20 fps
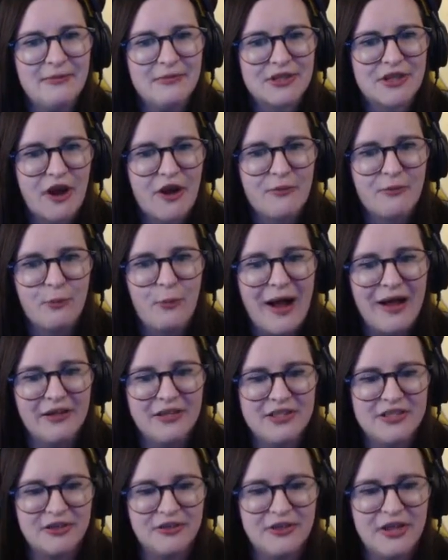was going well
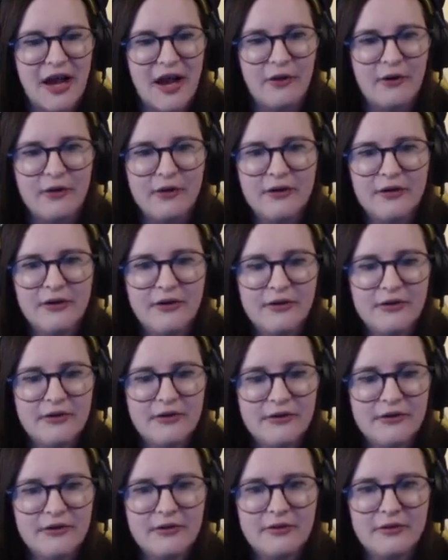until now.
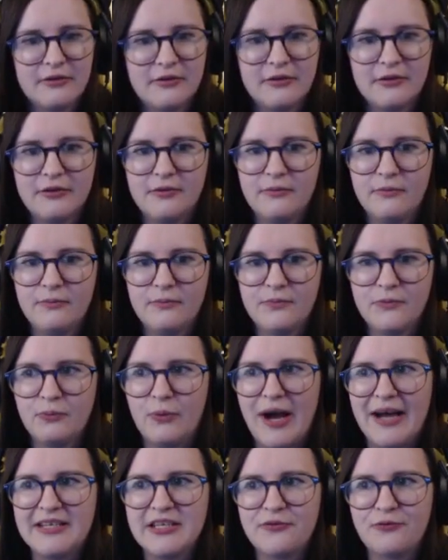
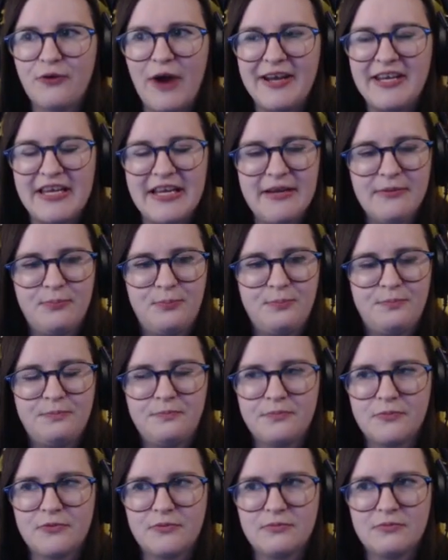Why did Freddy
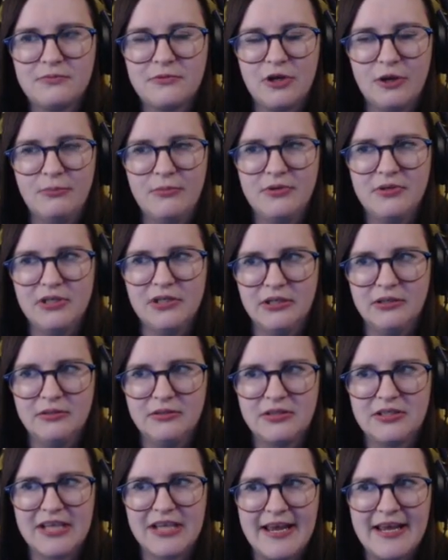come and
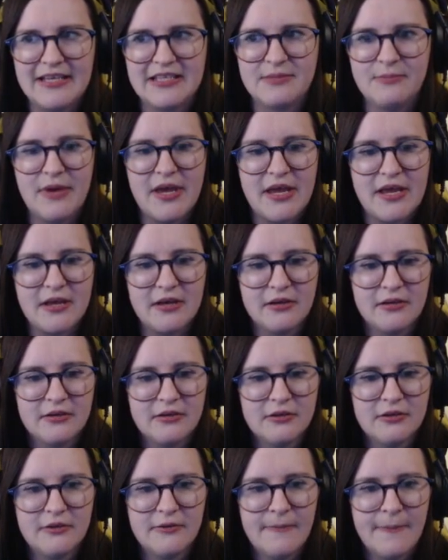say it's me?
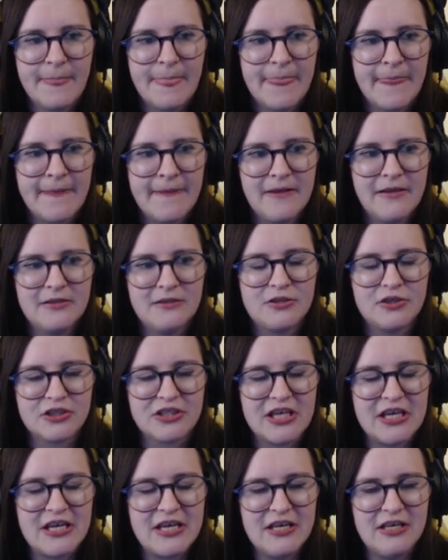Does
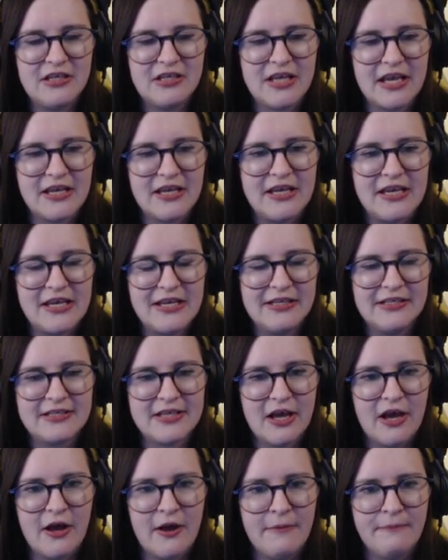he think he's
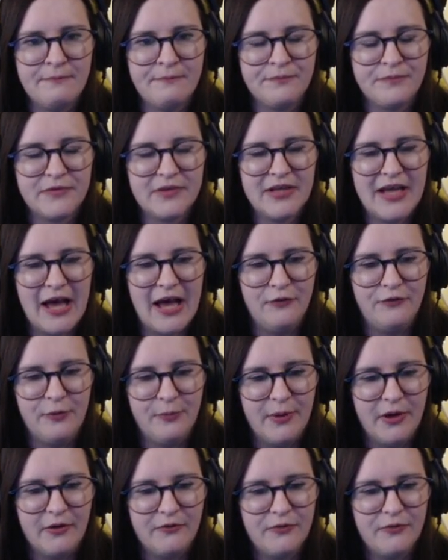um, Elphaba